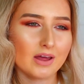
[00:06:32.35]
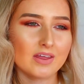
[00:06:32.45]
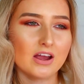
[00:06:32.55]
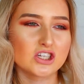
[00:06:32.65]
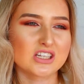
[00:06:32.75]
I
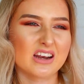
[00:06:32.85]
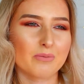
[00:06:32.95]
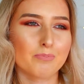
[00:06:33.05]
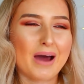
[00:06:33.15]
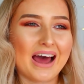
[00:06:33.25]
think I just had a
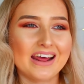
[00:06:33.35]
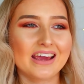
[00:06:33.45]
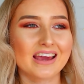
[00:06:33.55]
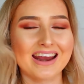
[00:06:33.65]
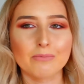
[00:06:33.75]

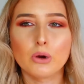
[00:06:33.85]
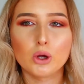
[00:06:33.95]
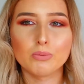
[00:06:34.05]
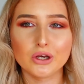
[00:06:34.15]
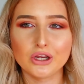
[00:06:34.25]
panic, I had a
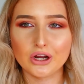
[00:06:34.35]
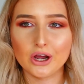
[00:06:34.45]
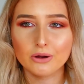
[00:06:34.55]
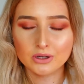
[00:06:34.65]
moment, you know.